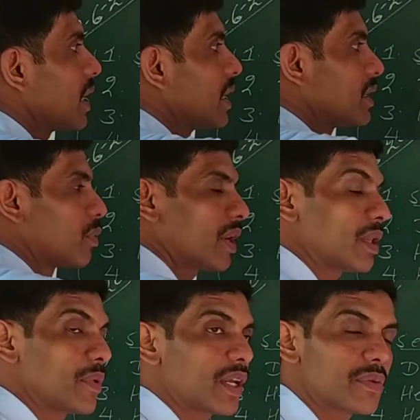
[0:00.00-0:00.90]
What is the meaning
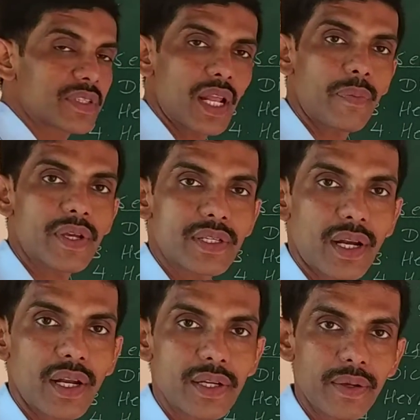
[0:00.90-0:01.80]
of
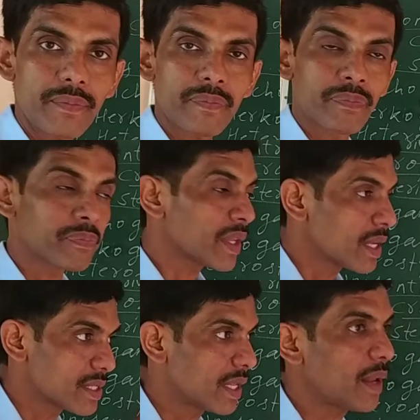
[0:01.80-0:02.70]
self-sterility?
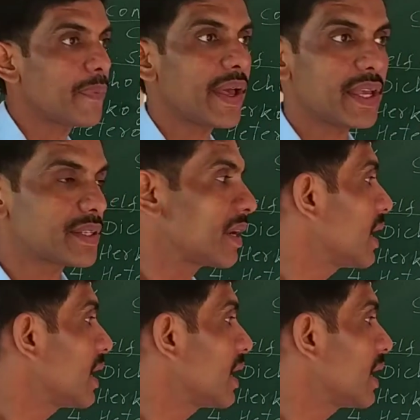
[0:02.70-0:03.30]
Self-sterility